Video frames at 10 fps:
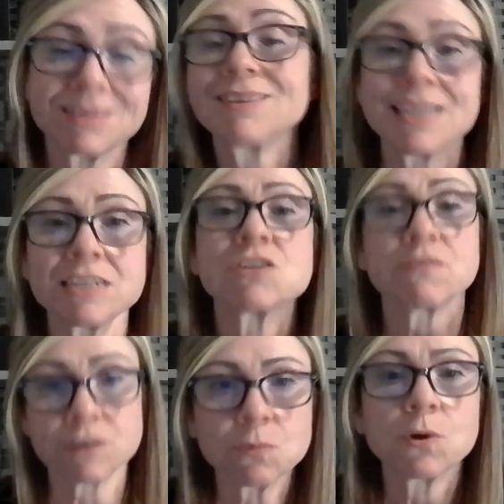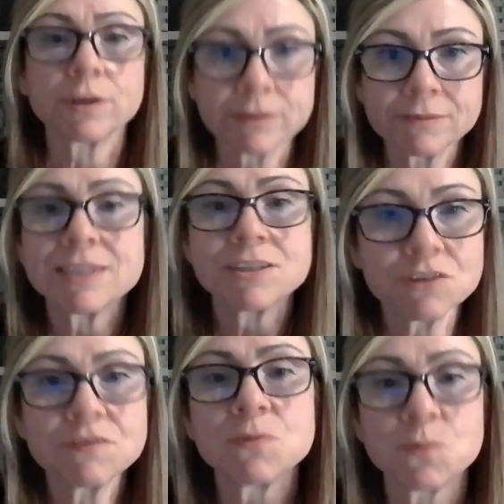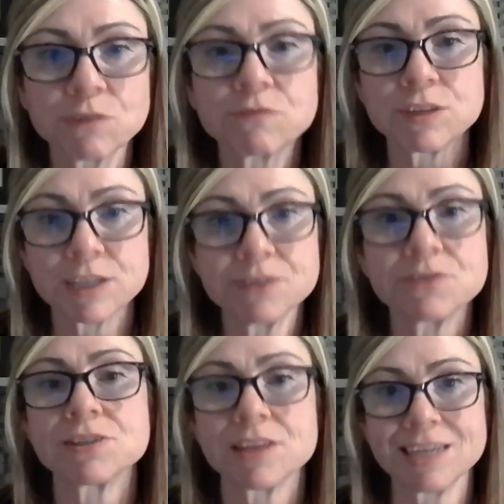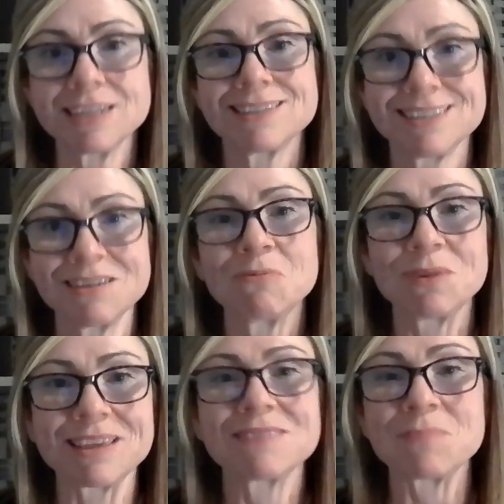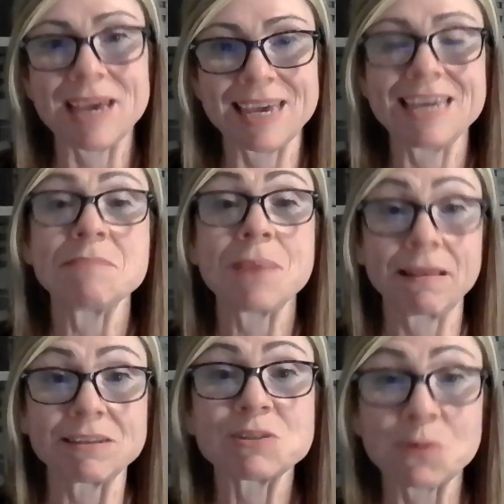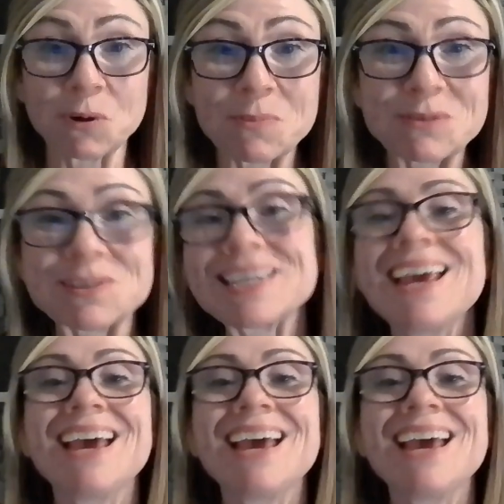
they deserve an award. They deserve an award for the years that they dealt with my imbalanced hormones.